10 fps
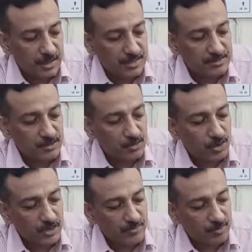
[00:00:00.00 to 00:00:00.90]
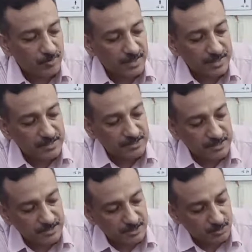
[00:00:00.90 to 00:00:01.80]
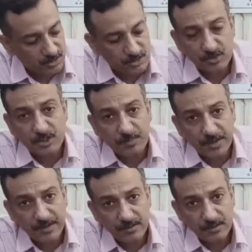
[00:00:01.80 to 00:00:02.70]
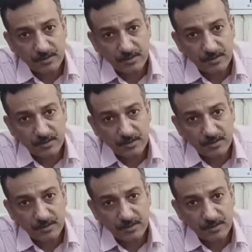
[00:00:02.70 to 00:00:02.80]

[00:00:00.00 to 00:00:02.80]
as they do not have to make any changes to the switch plate